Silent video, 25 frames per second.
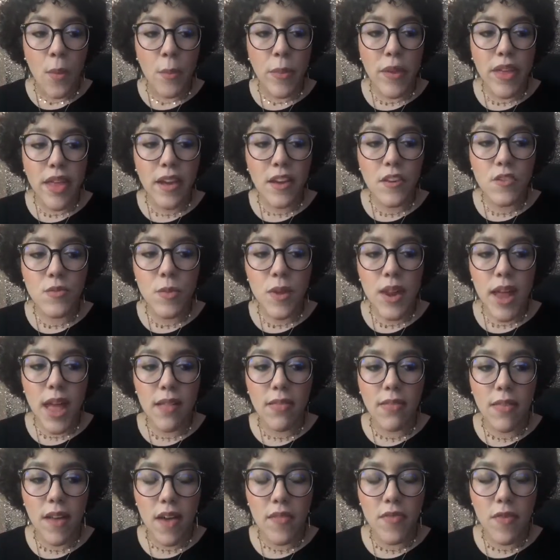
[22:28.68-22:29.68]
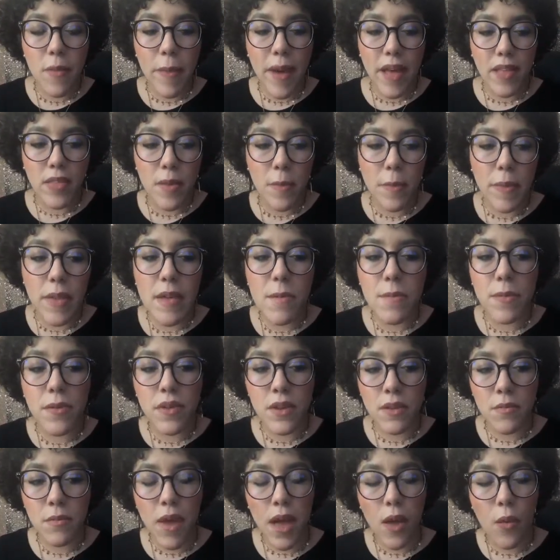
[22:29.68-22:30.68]
But here's what I love about the
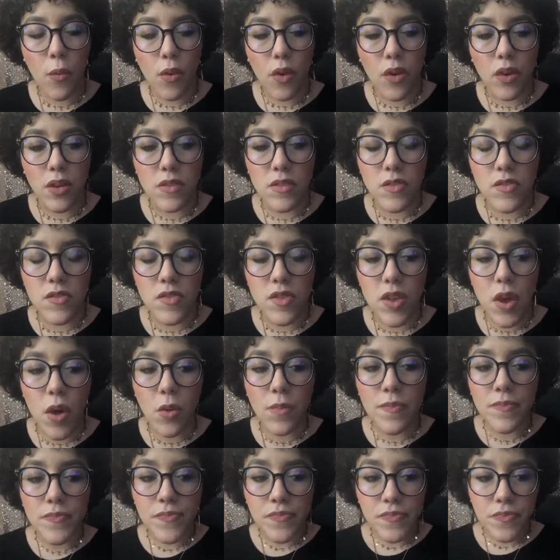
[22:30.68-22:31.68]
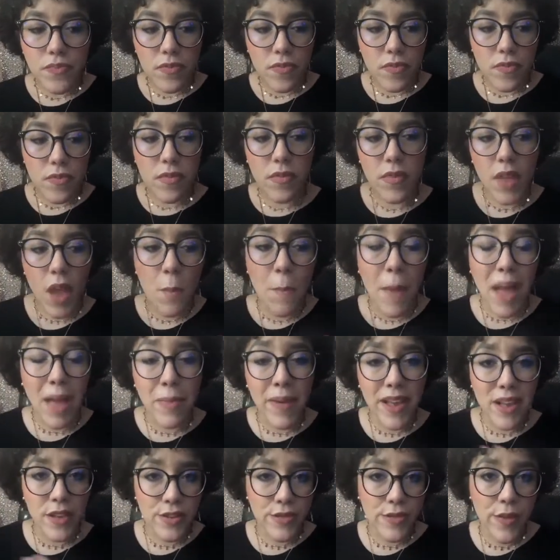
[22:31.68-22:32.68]
people in my world. So my
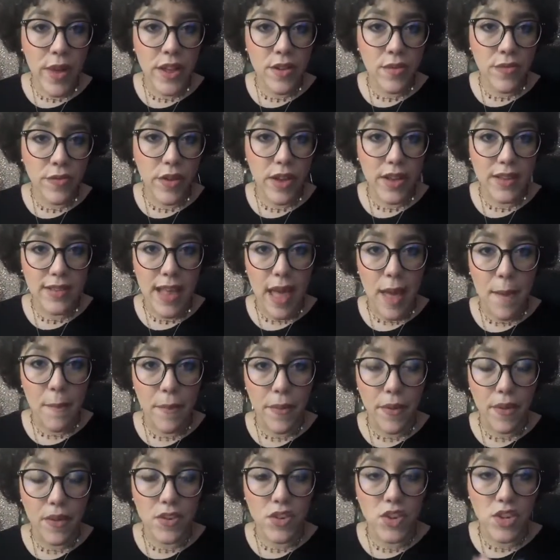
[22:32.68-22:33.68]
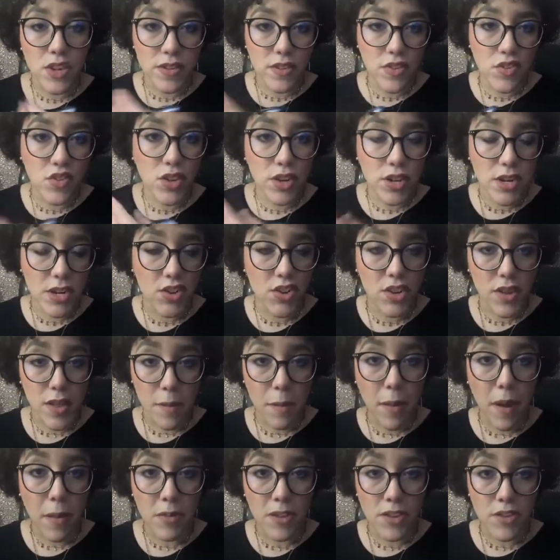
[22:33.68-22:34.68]
best friend, for example, she's a
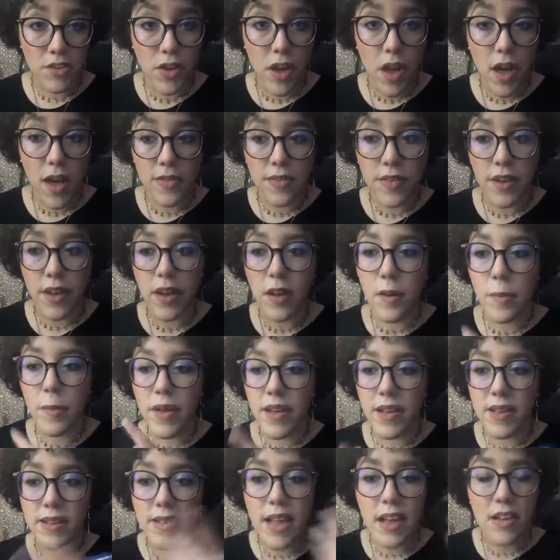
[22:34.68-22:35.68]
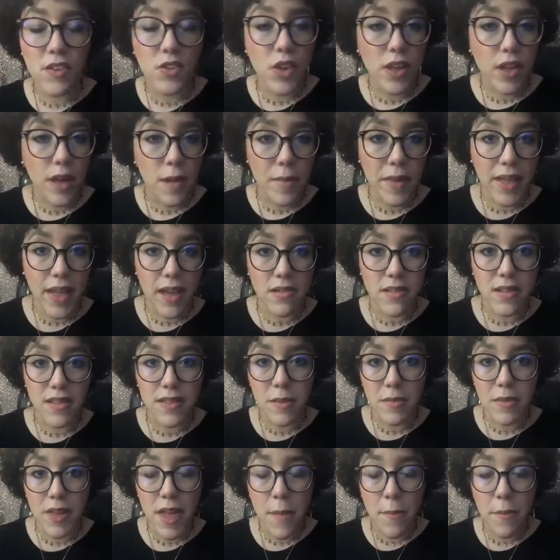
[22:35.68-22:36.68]
traditionally published author. Her book is actually coming out in
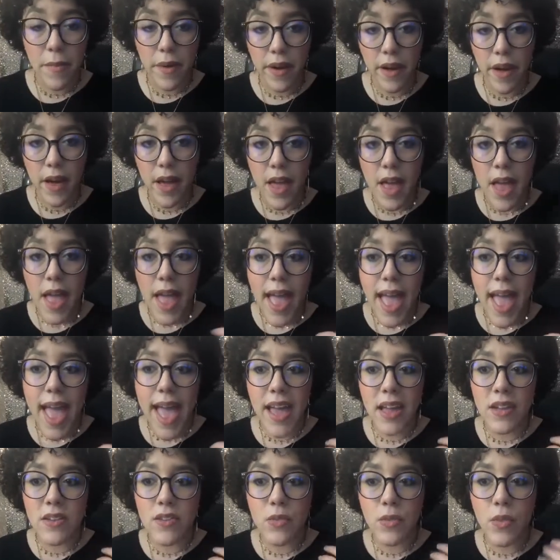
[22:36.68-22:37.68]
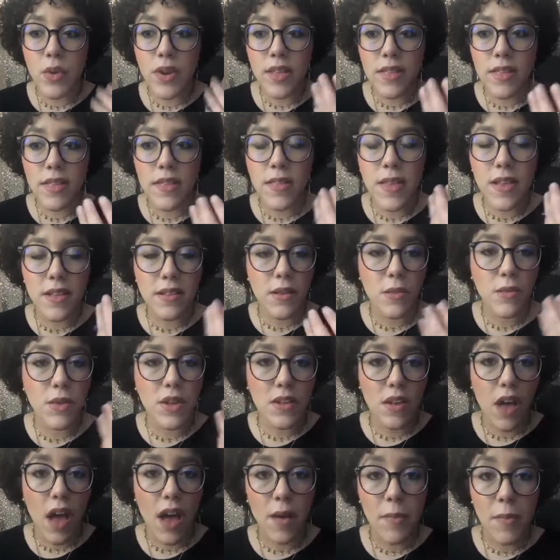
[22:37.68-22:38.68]
September. And one of the things that we
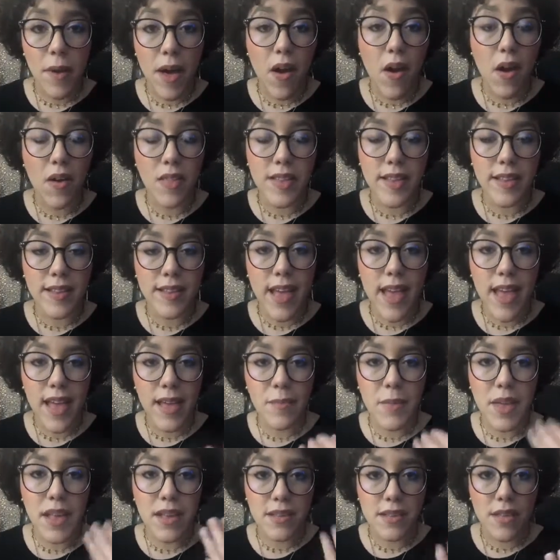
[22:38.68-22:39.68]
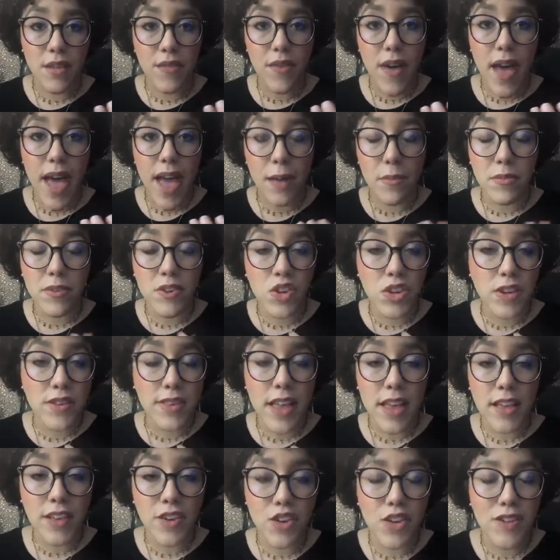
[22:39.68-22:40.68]
talk about all the time is the vibe. And she
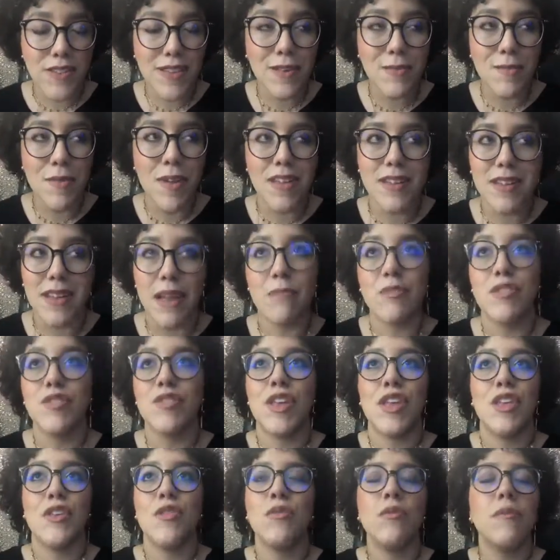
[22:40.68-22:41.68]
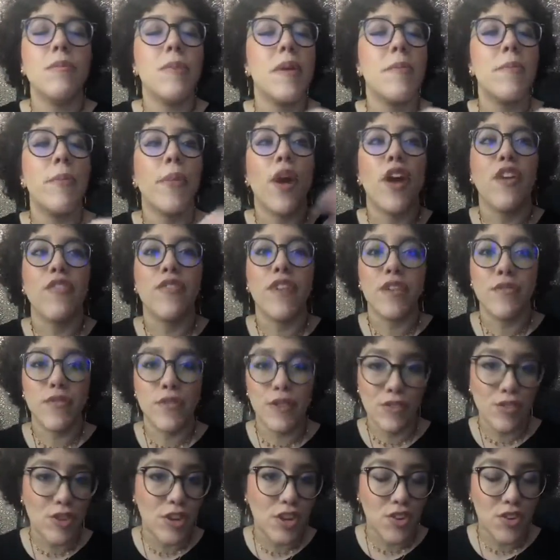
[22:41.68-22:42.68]
tells me all the time, she's like, you'd be perfect
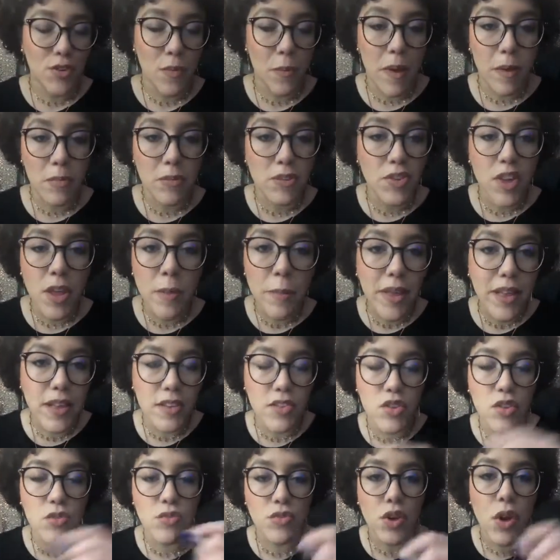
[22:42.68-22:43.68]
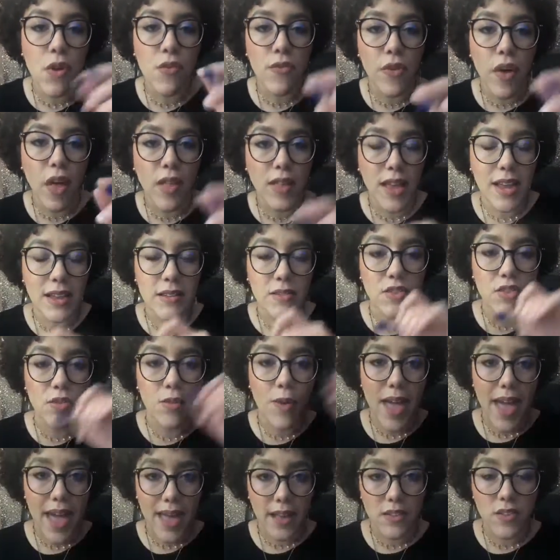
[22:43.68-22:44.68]
for traditional publishing because you don't fall
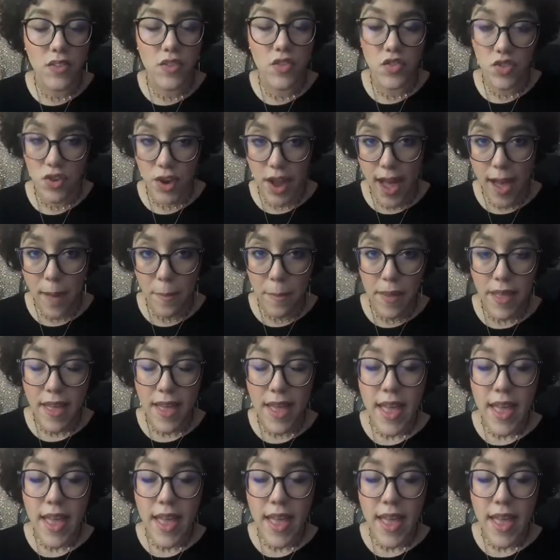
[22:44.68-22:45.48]
into X trap.